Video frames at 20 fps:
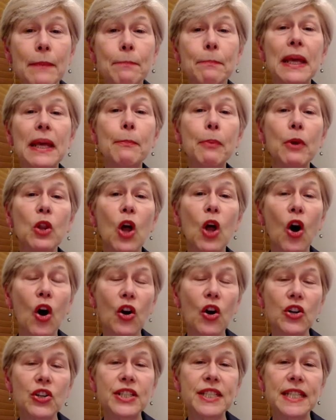And people
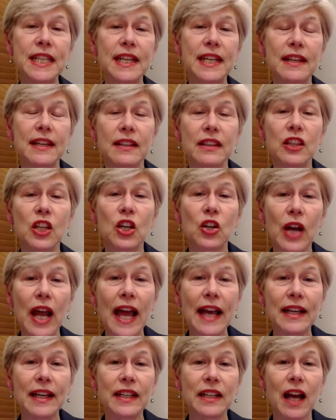are seeing
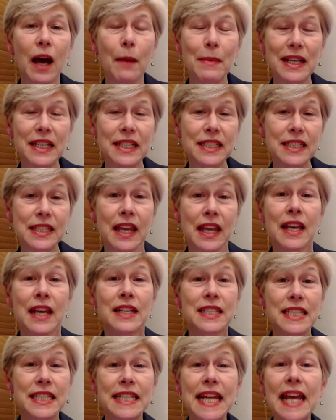their economic
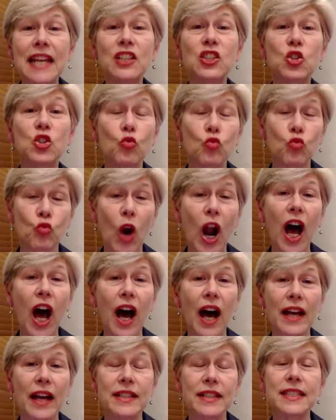stakes
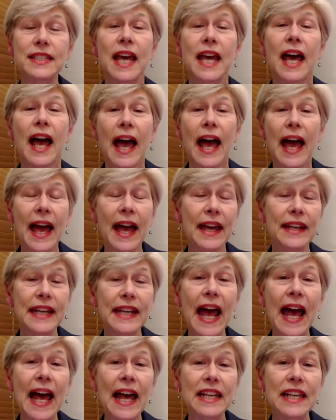rise.
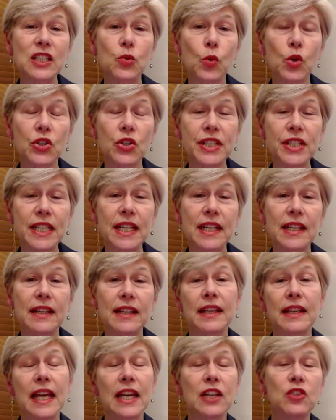And as we're
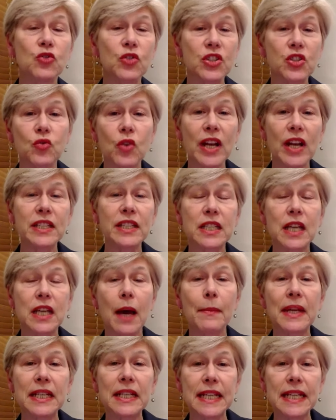seeing interest rates
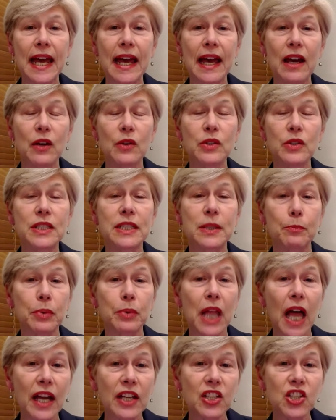coming down,
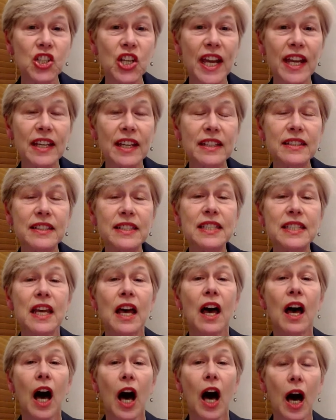supply chains
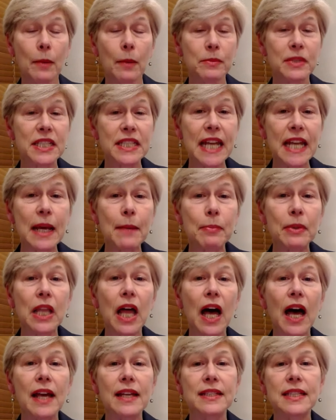um,
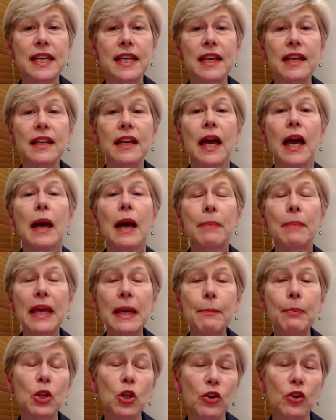stabilizing,
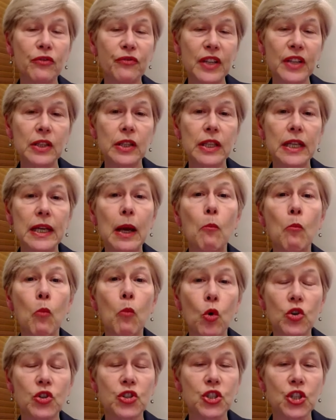people are feeling
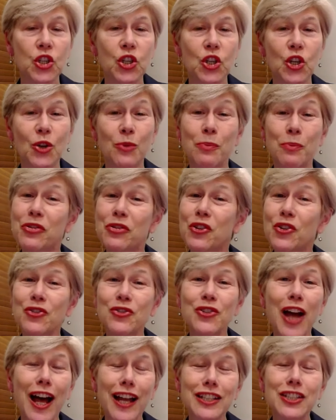more secure. But
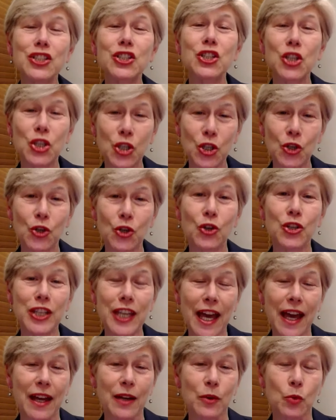they're not secure
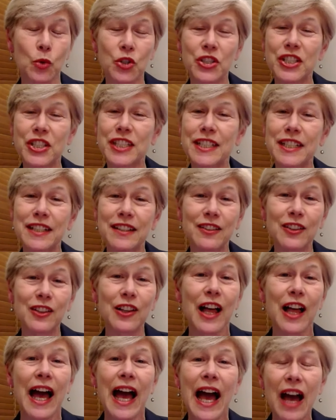yet. We're
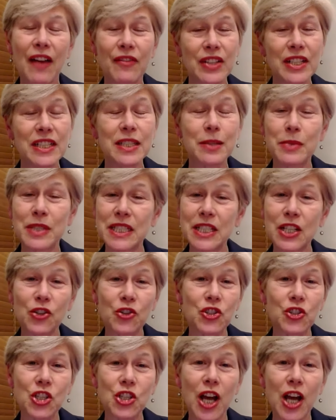still having some
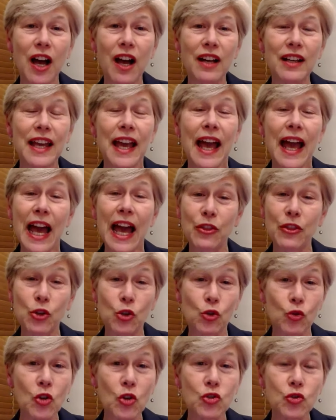sticker shock at
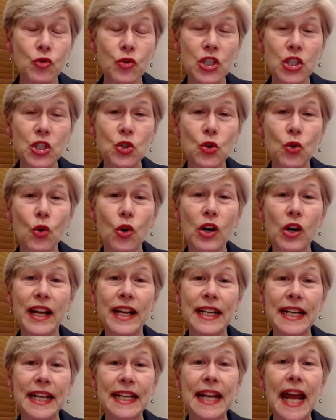the grocery store
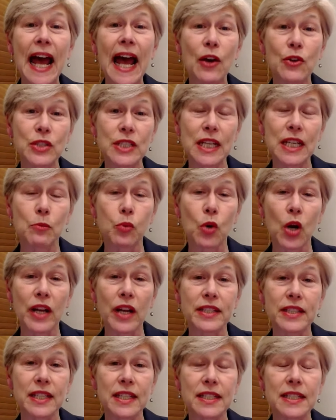and in housing
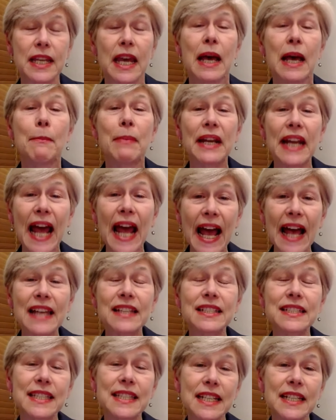prices. But
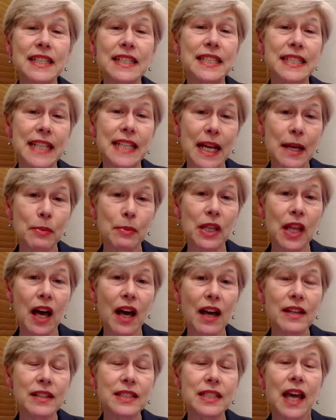as things
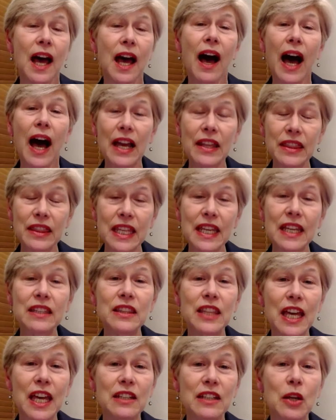stabilize, I
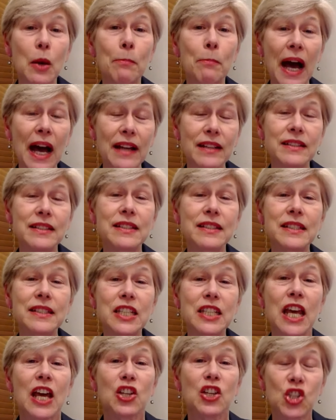think that Biden's
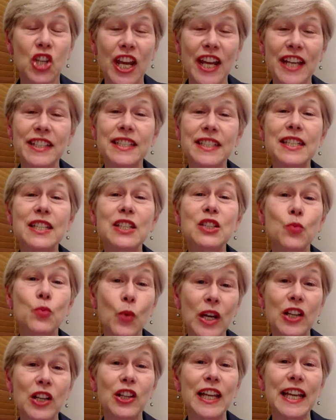chances
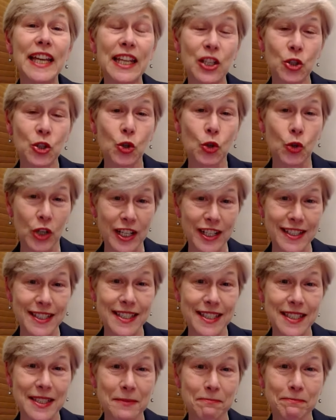will
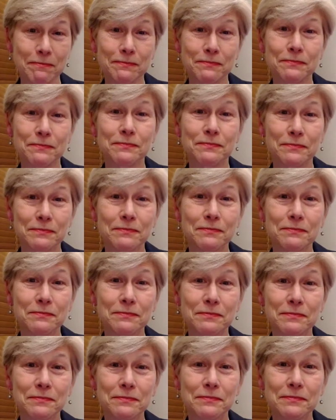increase.
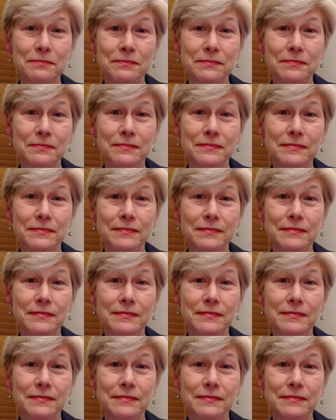Uh, voter